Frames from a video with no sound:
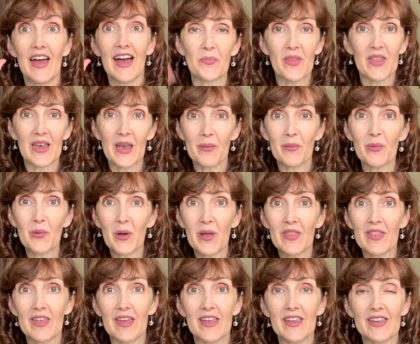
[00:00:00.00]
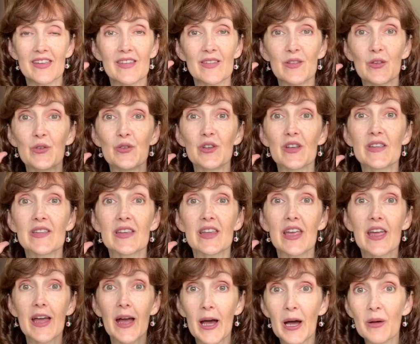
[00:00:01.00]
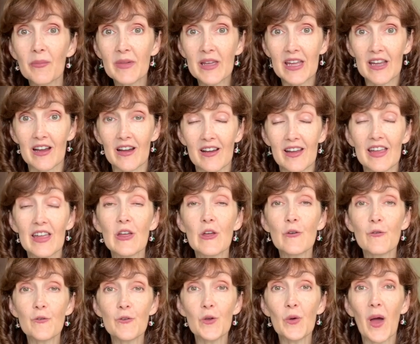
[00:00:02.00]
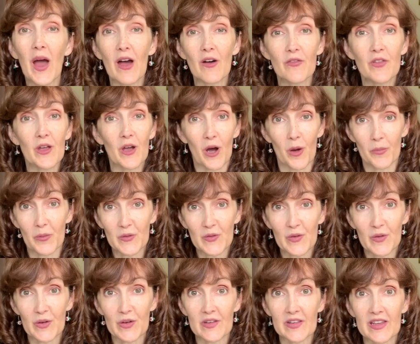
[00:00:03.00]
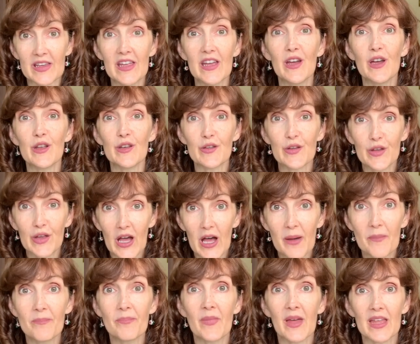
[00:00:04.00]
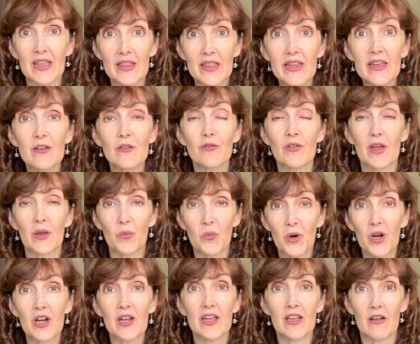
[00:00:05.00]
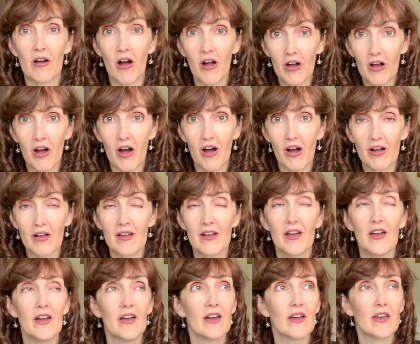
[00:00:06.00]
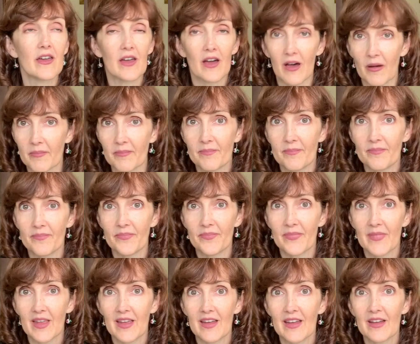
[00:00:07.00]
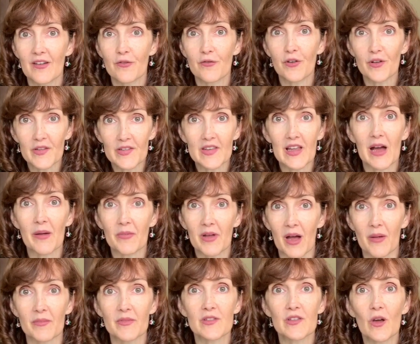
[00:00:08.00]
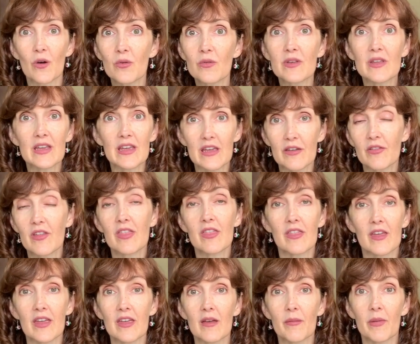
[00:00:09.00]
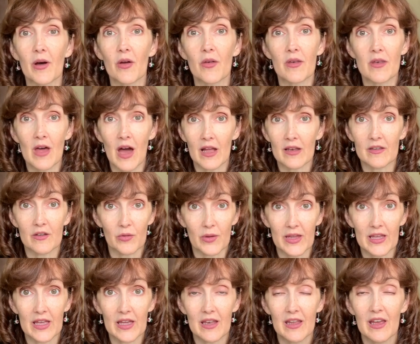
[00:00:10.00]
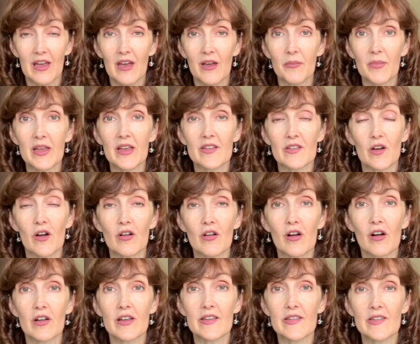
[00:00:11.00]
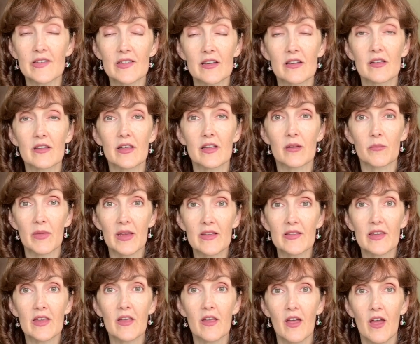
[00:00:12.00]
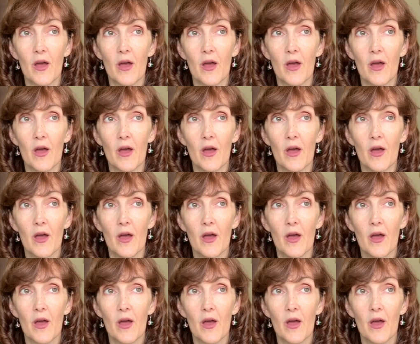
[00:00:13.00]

the number one thing is to just come here. If you have the opportunity to come and live and work in Hong Kong, come. Full stop, come. Don't even think about not doing it, because Hong Kong is still an amazing,